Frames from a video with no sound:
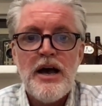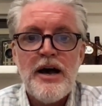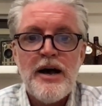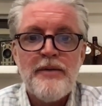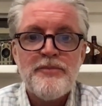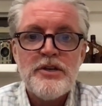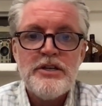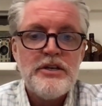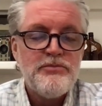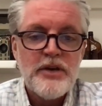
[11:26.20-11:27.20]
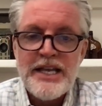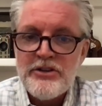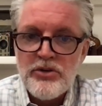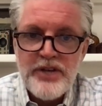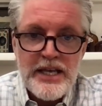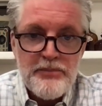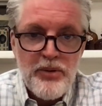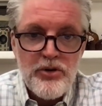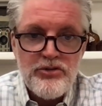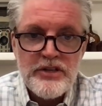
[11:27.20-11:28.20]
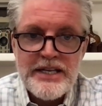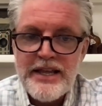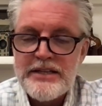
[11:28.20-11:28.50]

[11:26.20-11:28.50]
Again, don't take it personally.